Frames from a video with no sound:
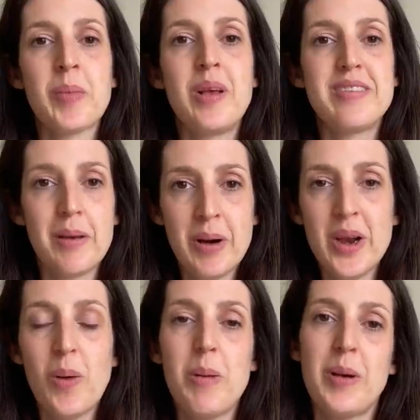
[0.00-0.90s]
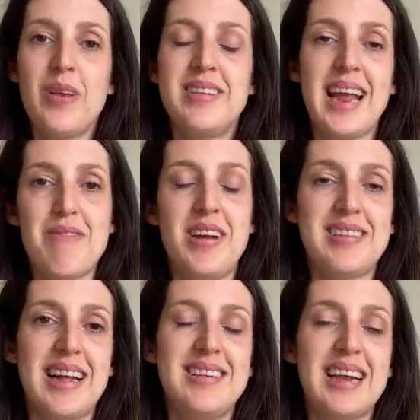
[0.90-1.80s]
So I might not be posting every
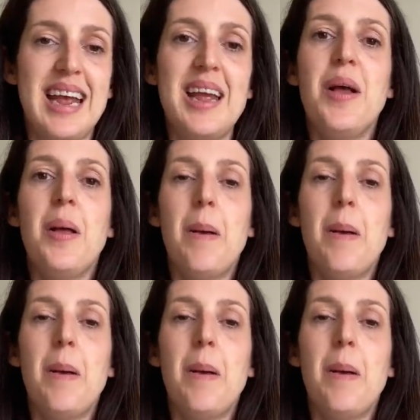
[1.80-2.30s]
Saturday,